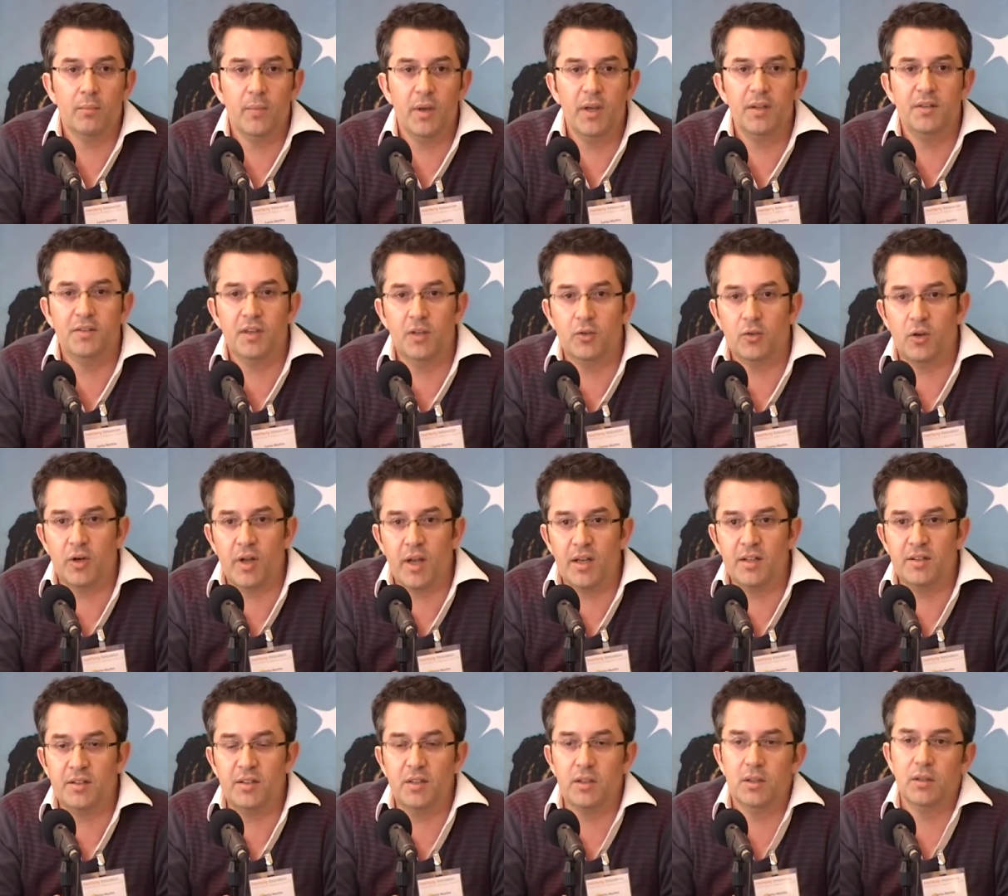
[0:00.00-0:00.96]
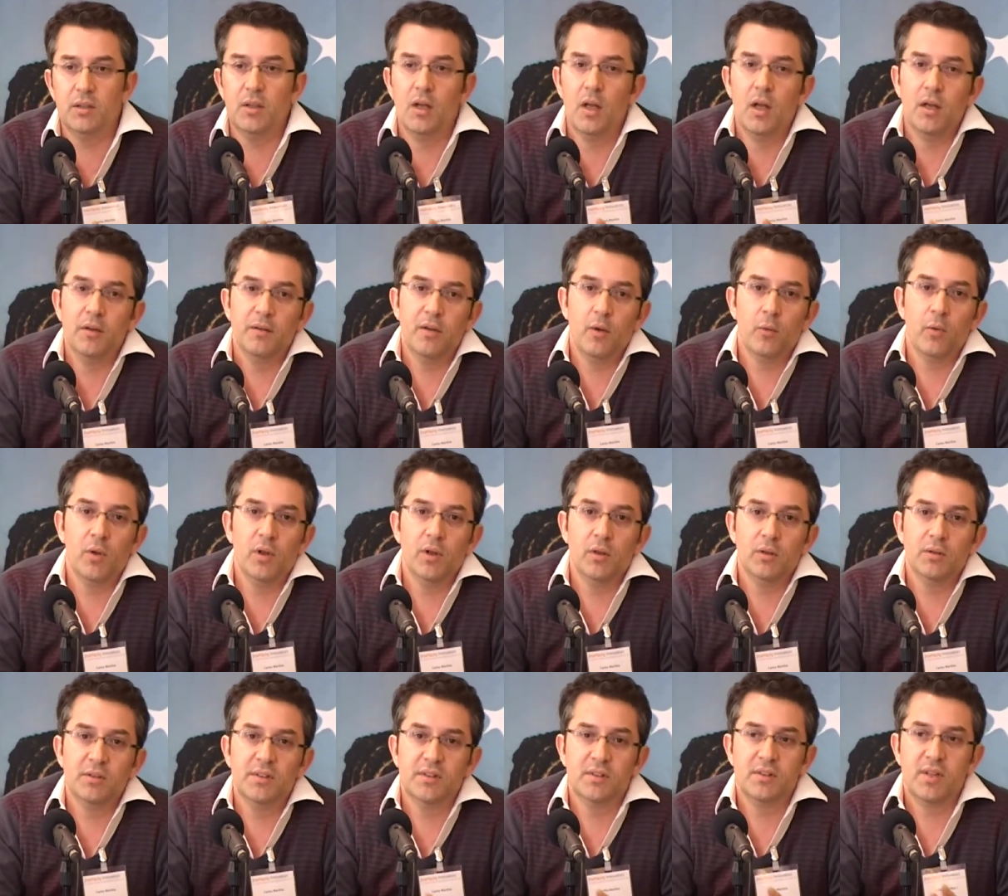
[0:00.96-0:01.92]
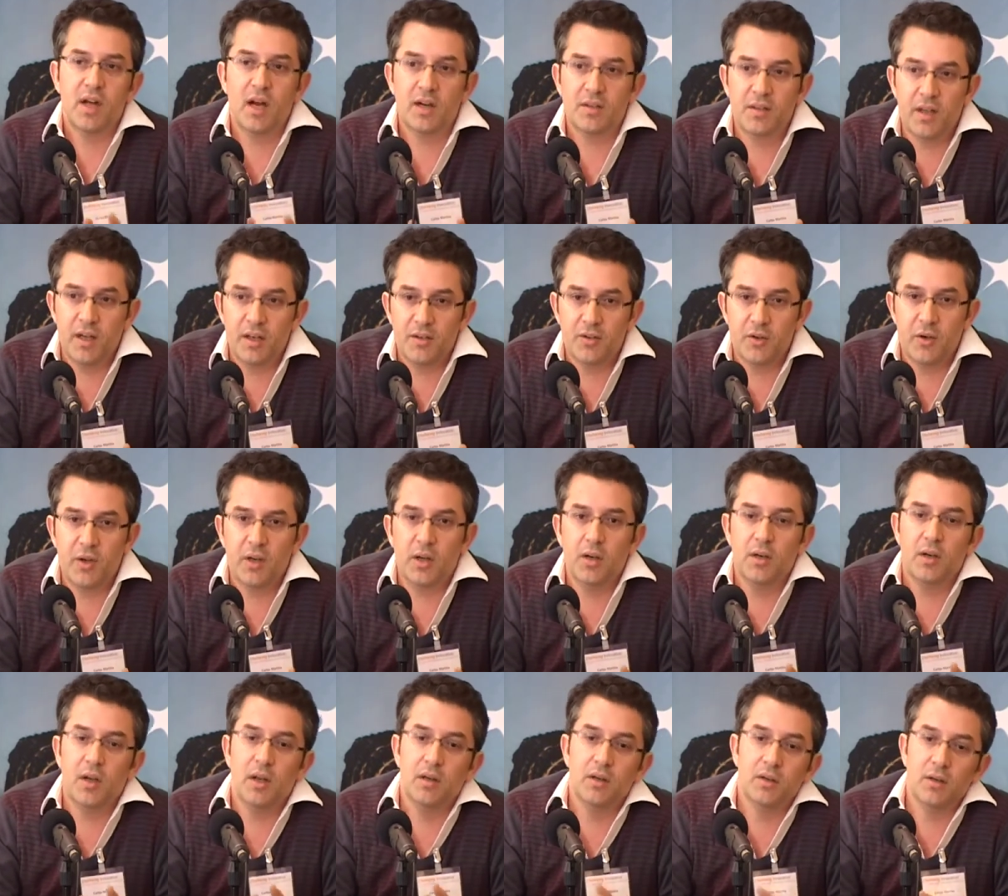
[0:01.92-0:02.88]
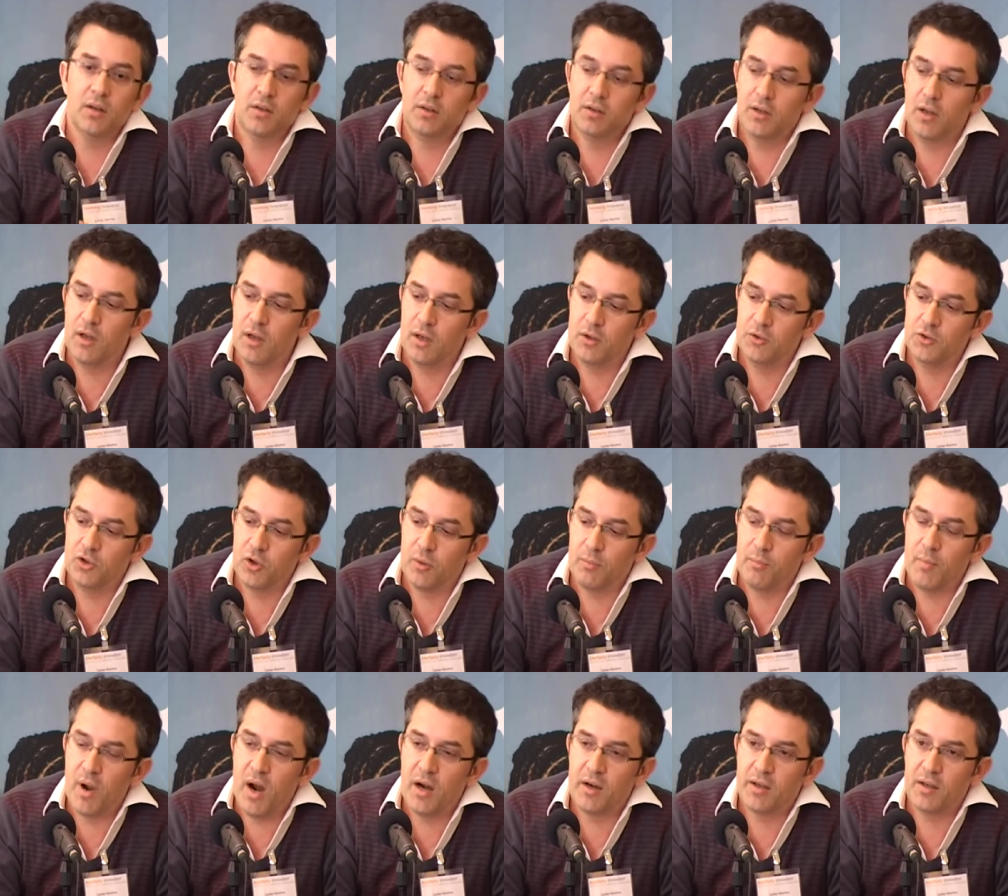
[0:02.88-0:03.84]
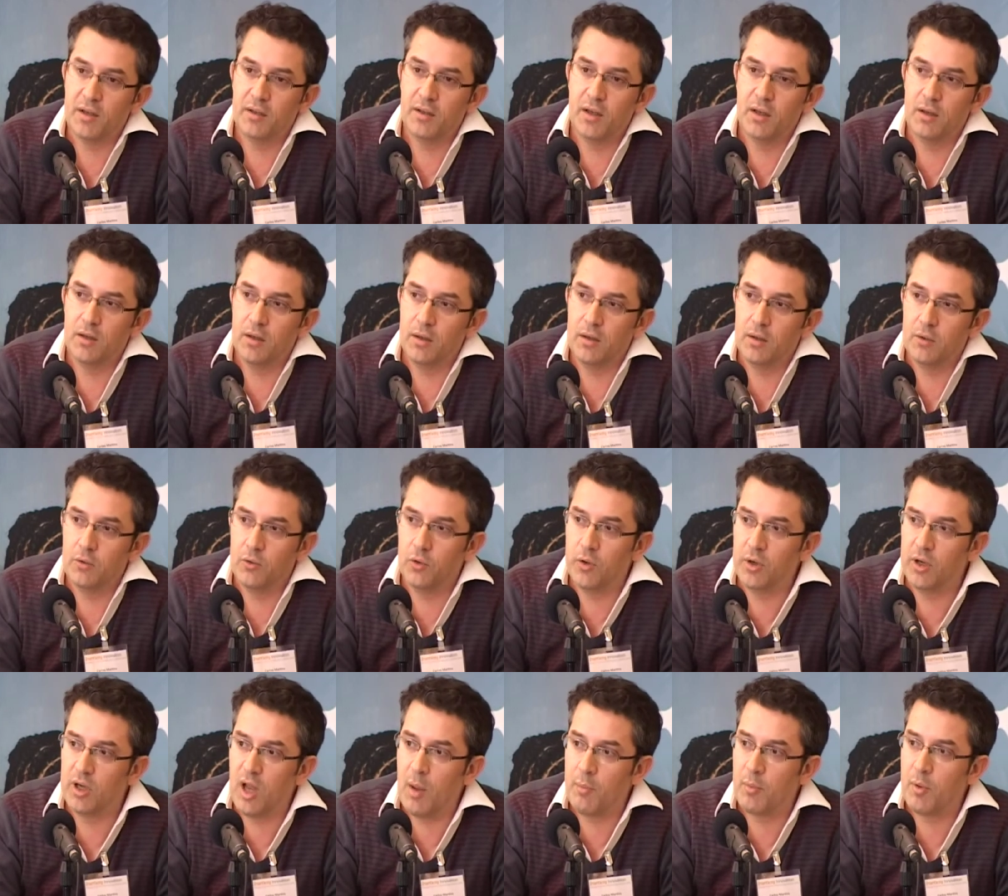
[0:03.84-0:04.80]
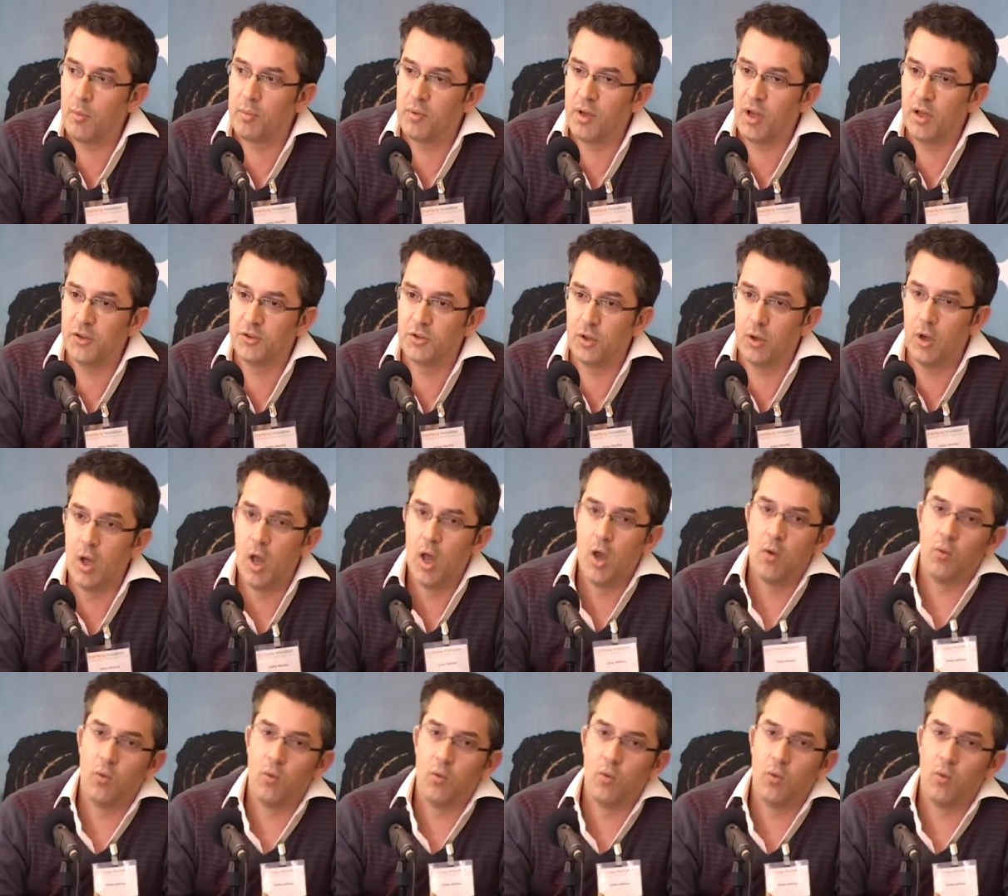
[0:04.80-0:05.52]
18 or 19, they will start entering in the job market during capital culture.